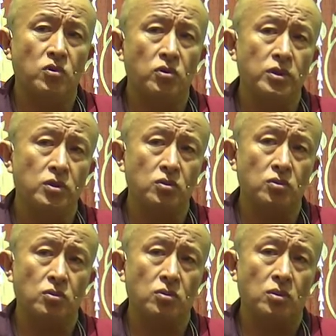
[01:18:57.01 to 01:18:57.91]
I'm
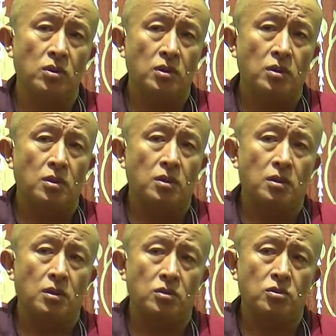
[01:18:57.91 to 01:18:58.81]
going to
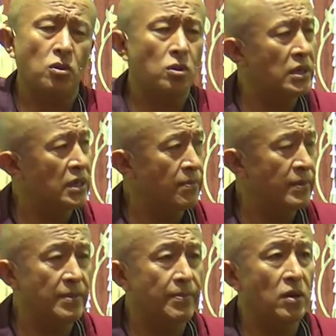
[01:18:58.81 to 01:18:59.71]
talk a
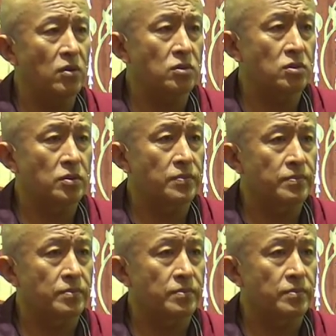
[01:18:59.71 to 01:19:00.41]
little bit about.